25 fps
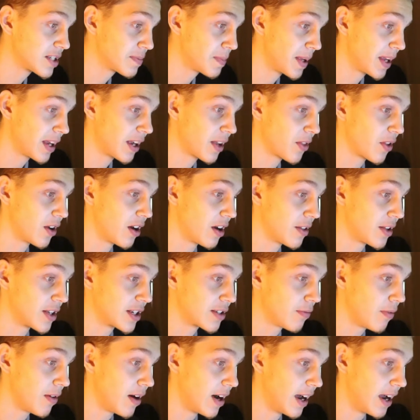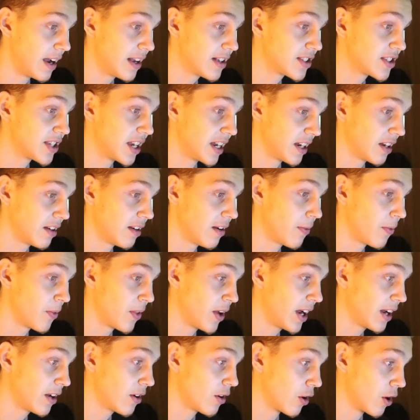speaketh on this wise, say not in
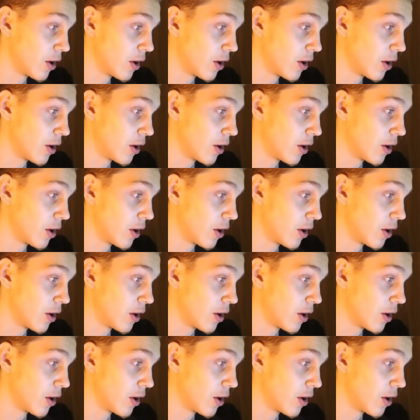thine